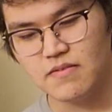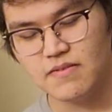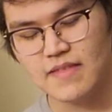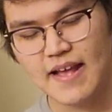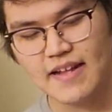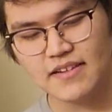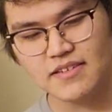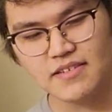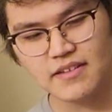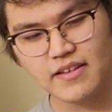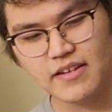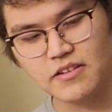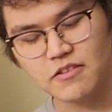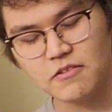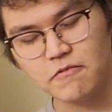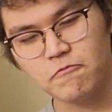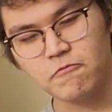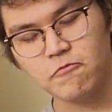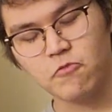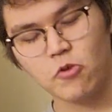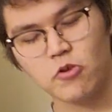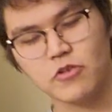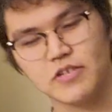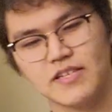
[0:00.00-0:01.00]
that's, like, the
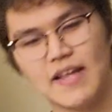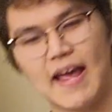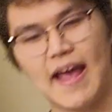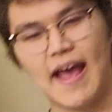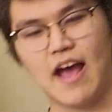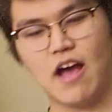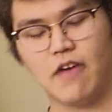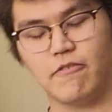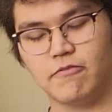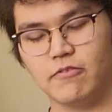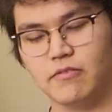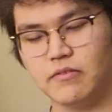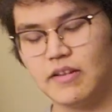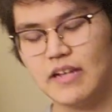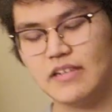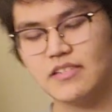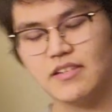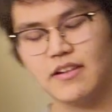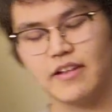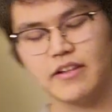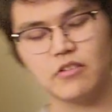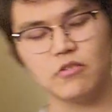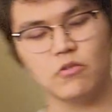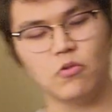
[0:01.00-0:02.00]
first half.
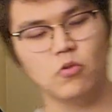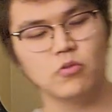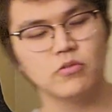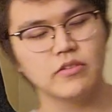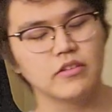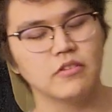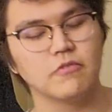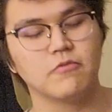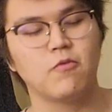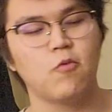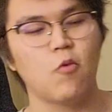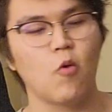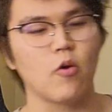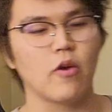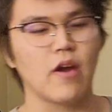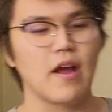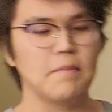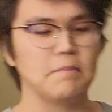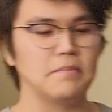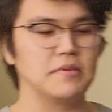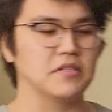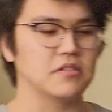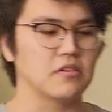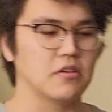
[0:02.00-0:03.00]
That's, like, only the four
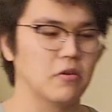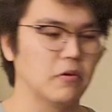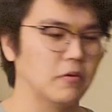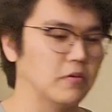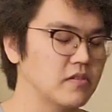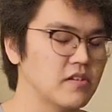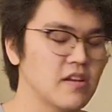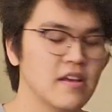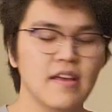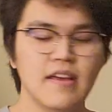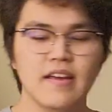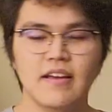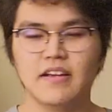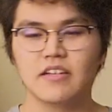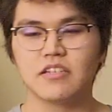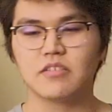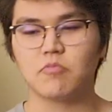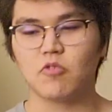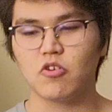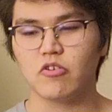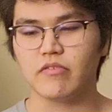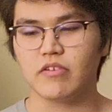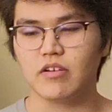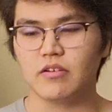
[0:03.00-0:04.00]
episodes.
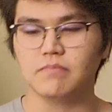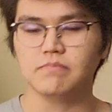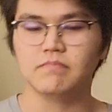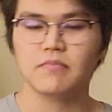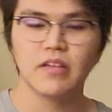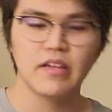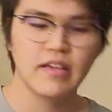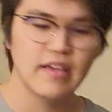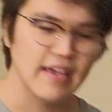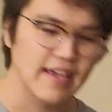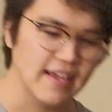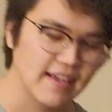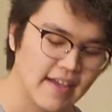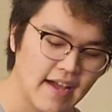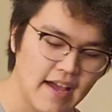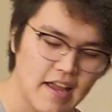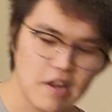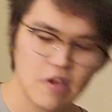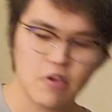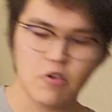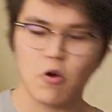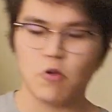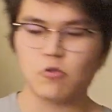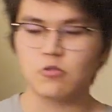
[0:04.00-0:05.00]
It's more of a, it
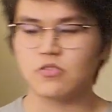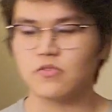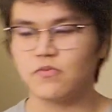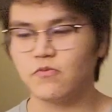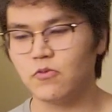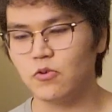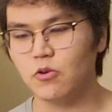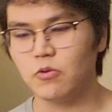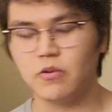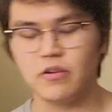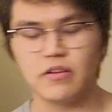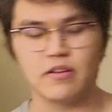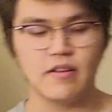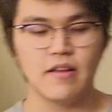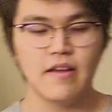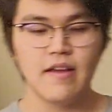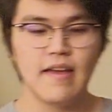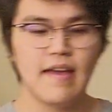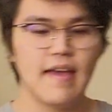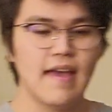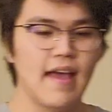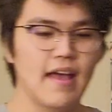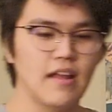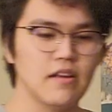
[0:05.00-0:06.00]
kind of goes through it,
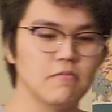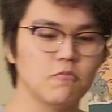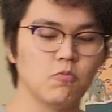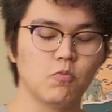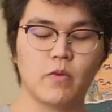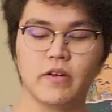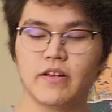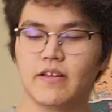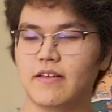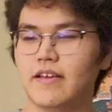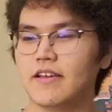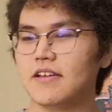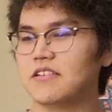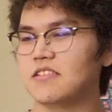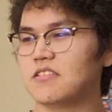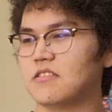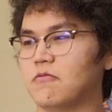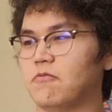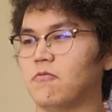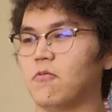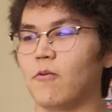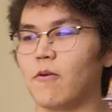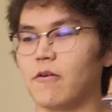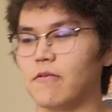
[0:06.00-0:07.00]
and when it hits
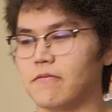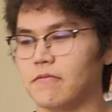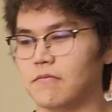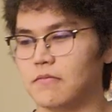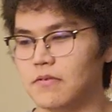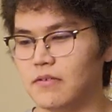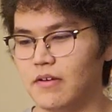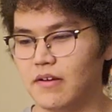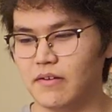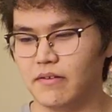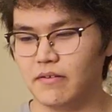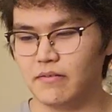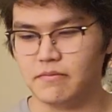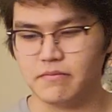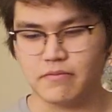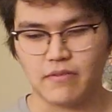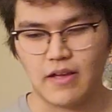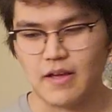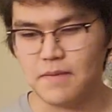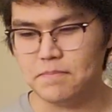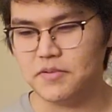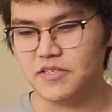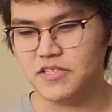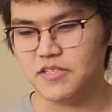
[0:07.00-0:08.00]
the four
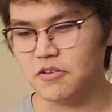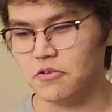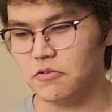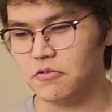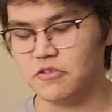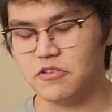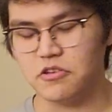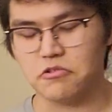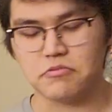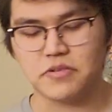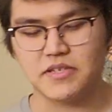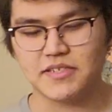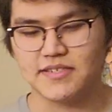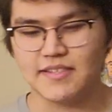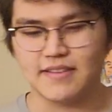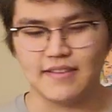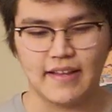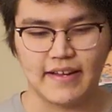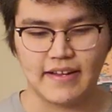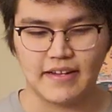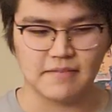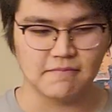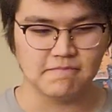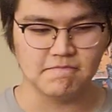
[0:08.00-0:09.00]
episode, there is,
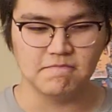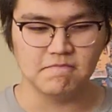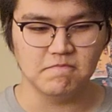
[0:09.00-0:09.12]
like,